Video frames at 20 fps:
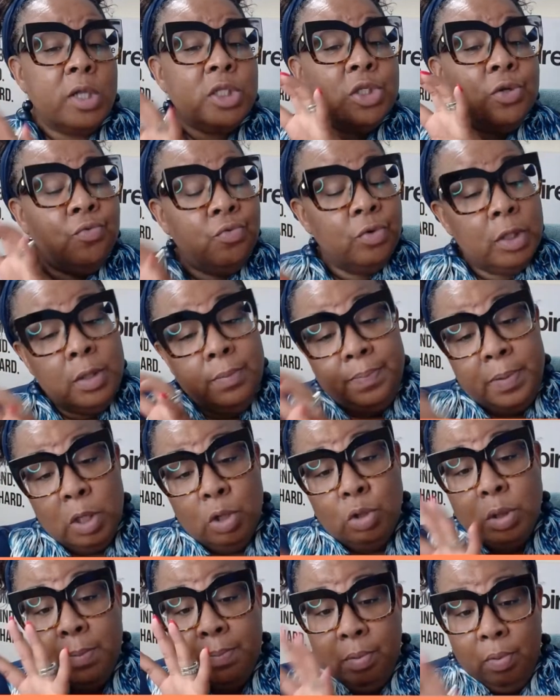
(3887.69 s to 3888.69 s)
to really
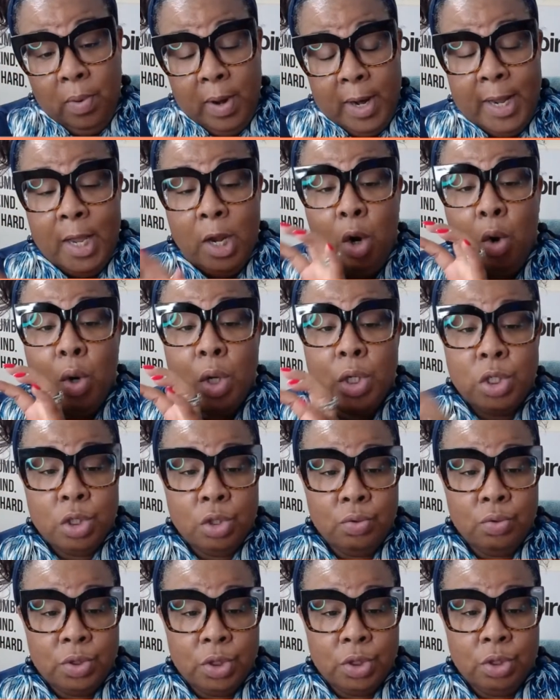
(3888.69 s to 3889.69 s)
build a brand on
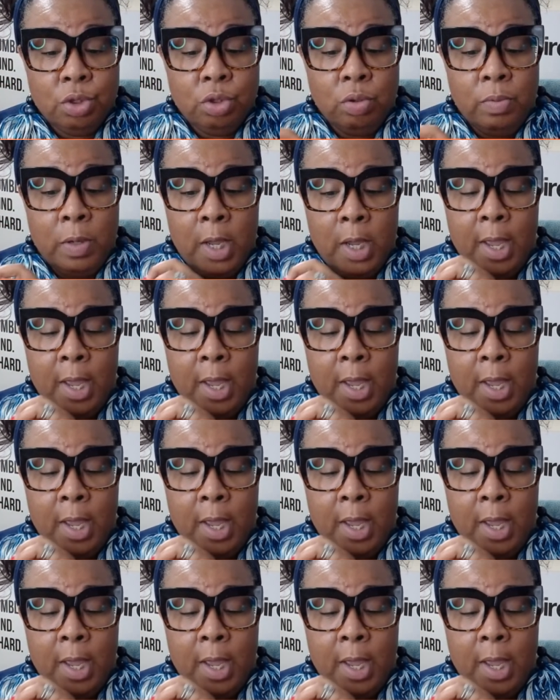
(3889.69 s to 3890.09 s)
YouTube,